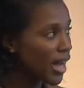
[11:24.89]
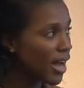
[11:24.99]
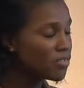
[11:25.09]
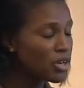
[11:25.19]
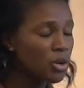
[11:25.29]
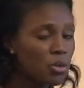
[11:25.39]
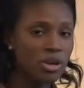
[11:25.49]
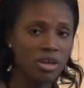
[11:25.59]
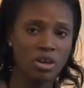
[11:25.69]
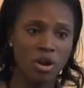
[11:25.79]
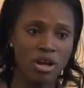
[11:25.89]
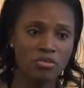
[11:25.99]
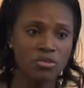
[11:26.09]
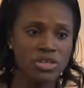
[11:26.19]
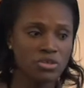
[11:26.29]
AVCA are working
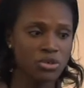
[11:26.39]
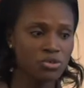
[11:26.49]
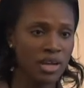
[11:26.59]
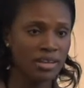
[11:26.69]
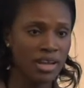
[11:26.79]
on research right